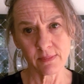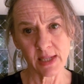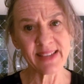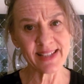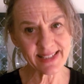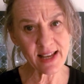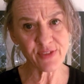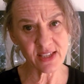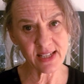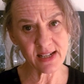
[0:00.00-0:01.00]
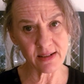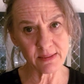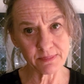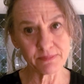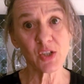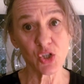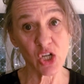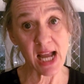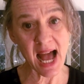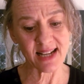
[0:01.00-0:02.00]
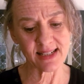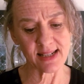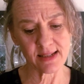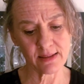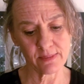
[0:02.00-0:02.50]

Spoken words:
In the 7th year, she acted.